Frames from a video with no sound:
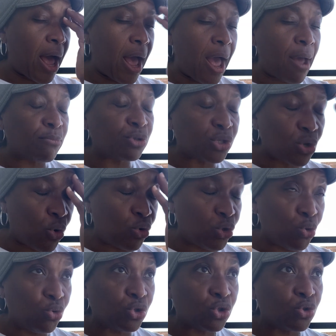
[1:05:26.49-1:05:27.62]
I'm so
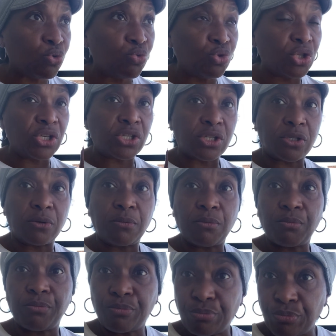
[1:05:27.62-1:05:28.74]
used to just
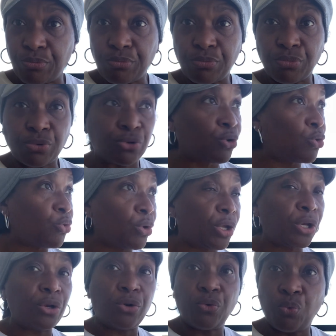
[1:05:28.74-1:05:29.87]

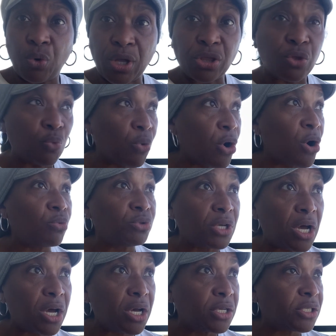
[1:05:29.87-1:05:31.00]
doing what the world
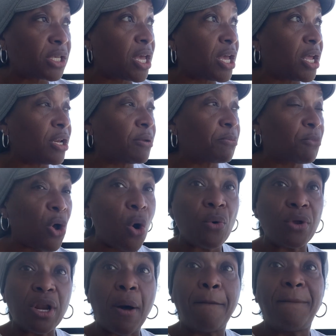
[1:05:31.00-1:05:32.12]
does and
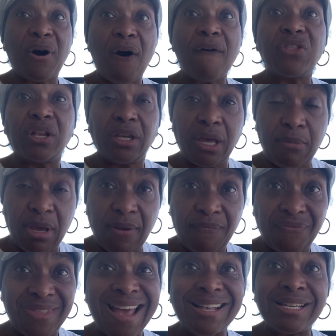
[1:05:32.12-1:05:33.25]
going above the limit
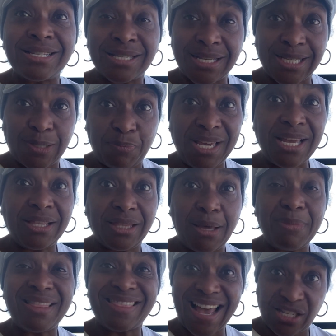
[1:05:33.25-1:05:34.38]
that is a speed
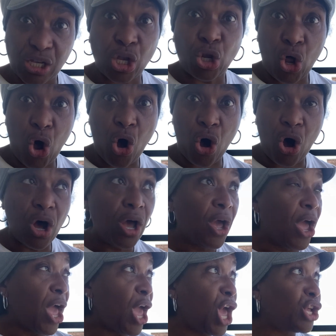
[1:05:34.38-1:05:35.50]
limit that's a law
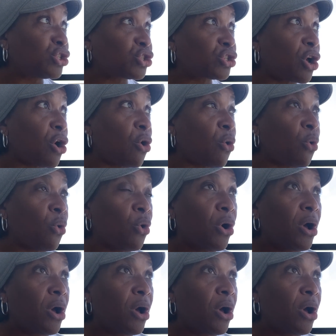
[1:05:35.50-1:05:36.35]
and so